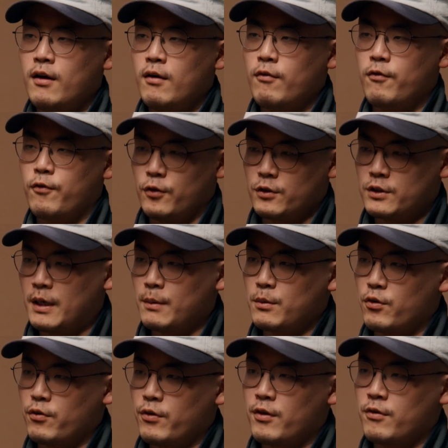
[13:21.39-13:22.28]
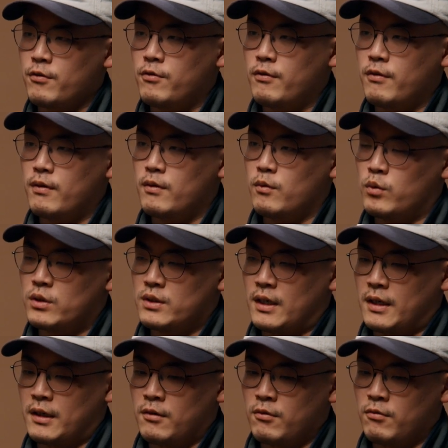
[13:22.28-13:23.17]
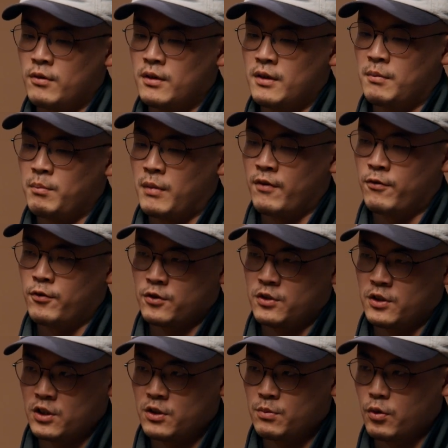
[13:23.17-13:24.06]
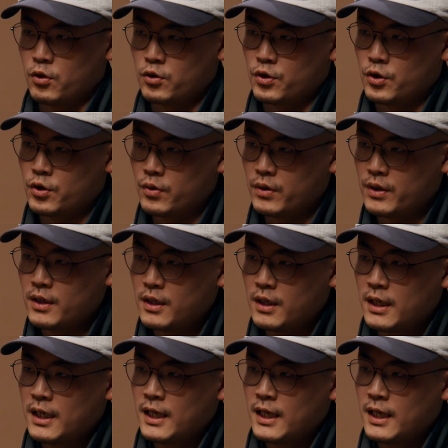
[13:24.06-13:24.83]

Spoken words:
first came to Riv was like really my first exposure to it,